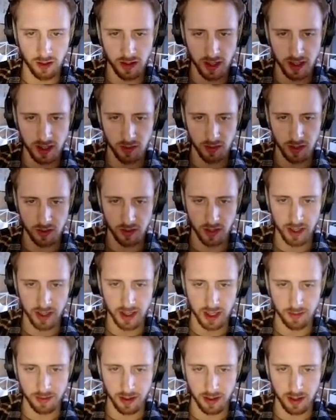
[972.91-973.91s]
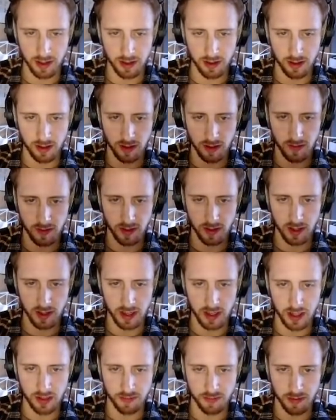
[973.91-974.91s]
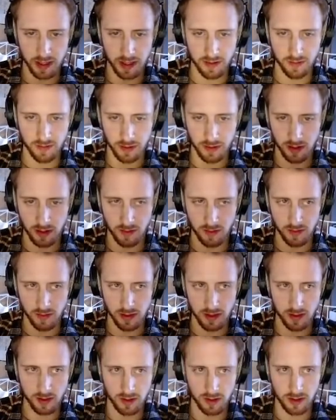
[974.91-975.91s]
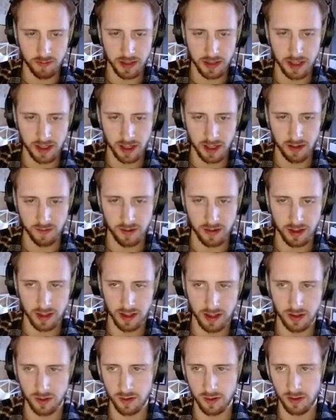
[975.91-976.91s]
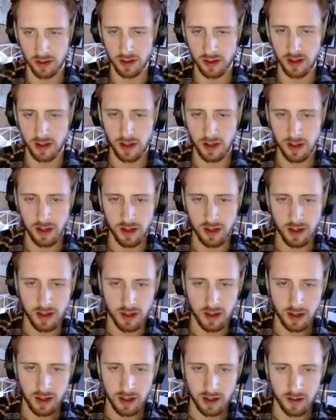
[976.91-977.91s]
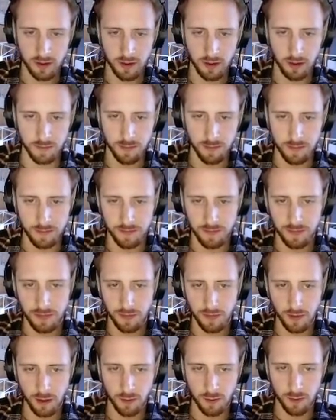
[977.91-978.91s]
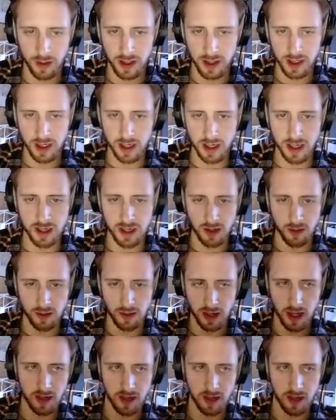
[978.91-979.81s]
so he tried to get behind the cover, and he just played from the cover and peeked out for the discord. Not risking his own life